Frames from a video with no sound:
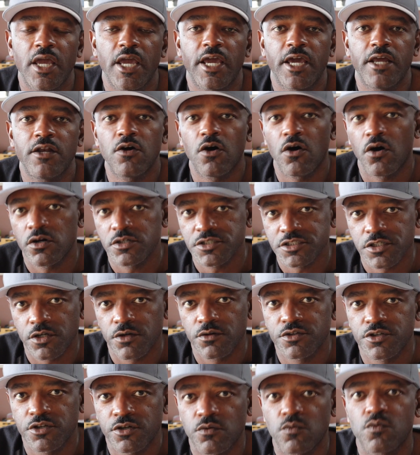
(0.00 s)
And
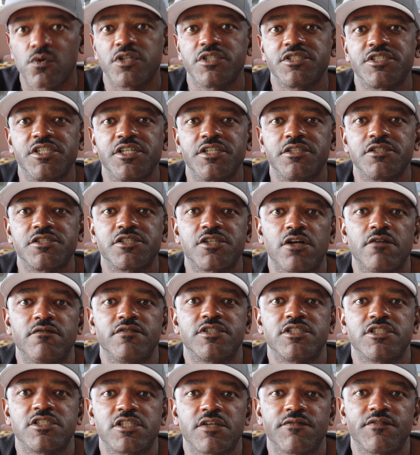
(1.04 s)
also you'll want to seek the
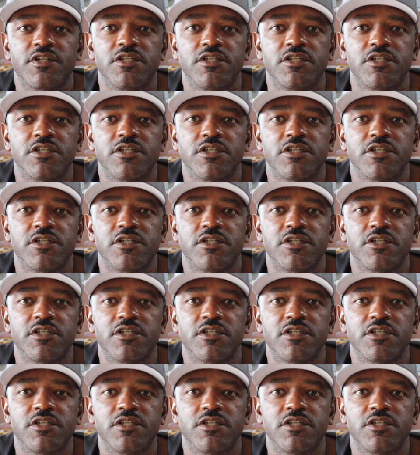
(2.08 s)
services